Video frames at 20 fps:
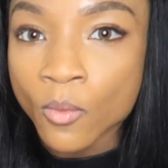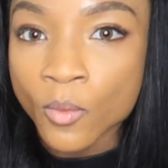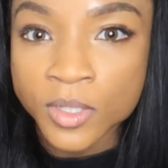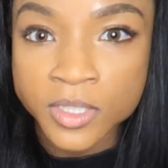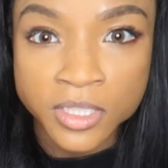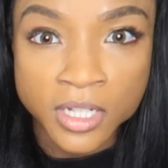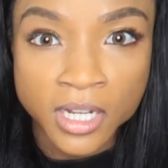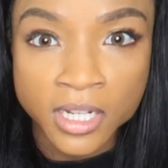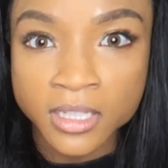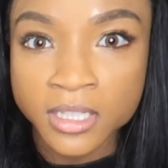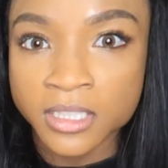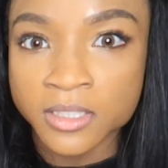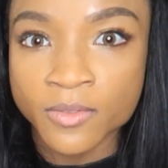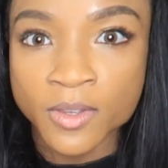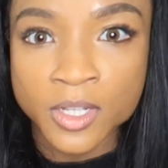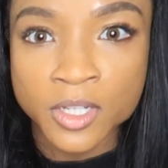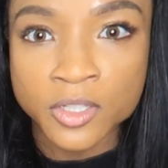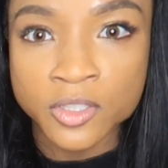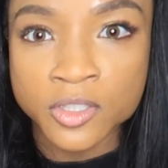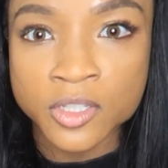which none of these
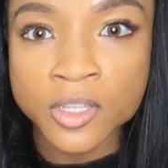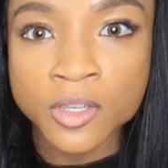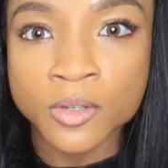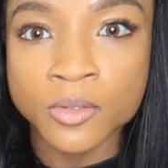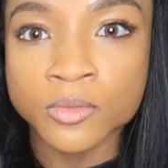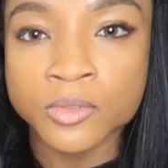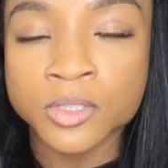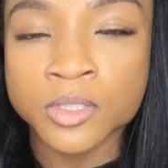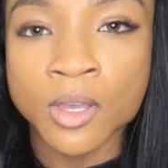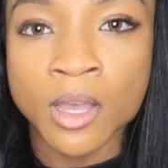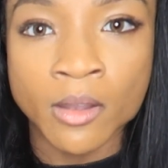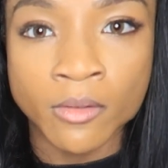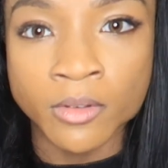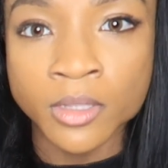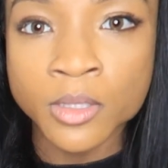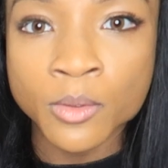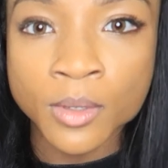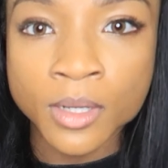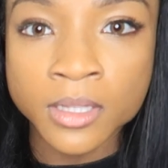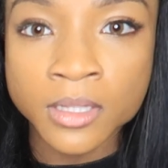vendors do. So I
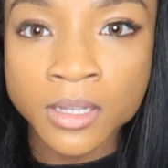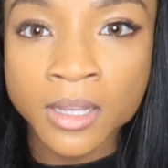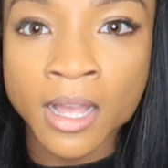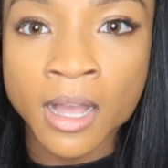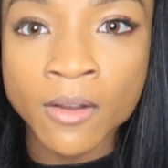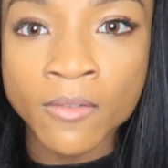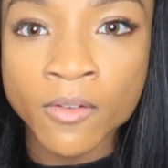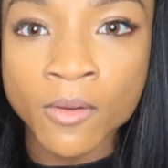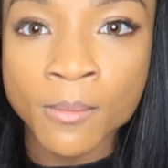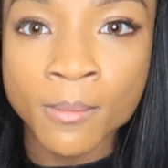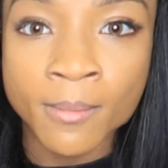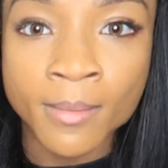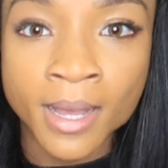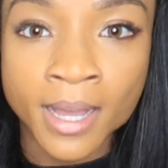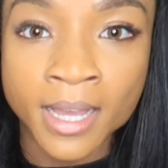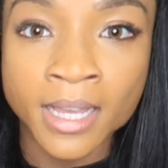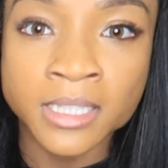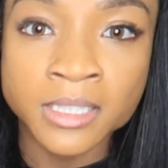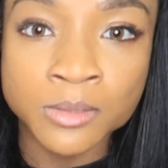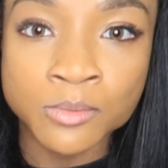really want to look out for
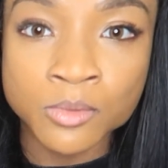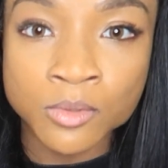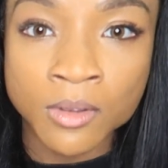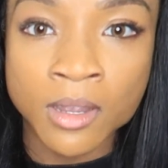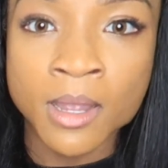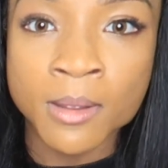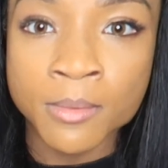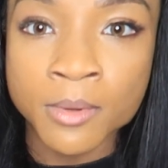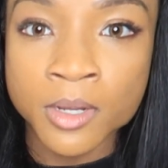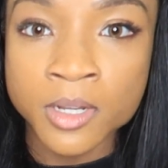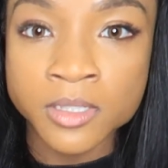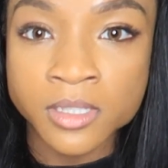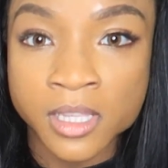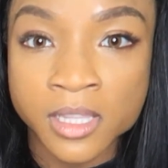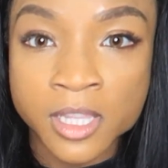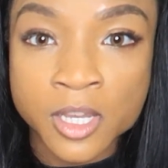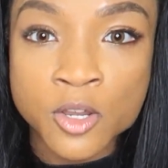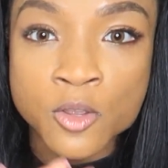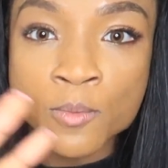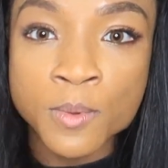my subscribers
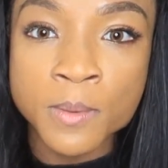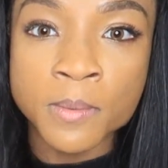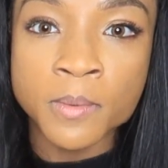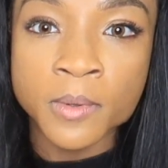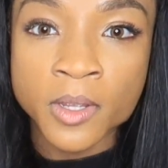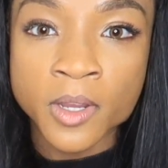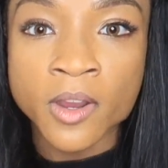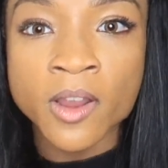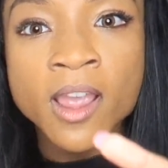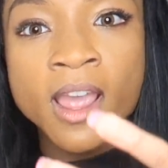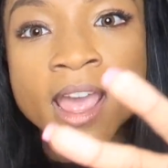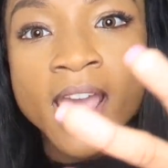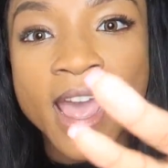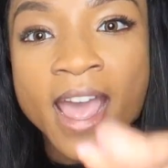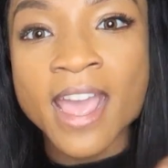and the new people here.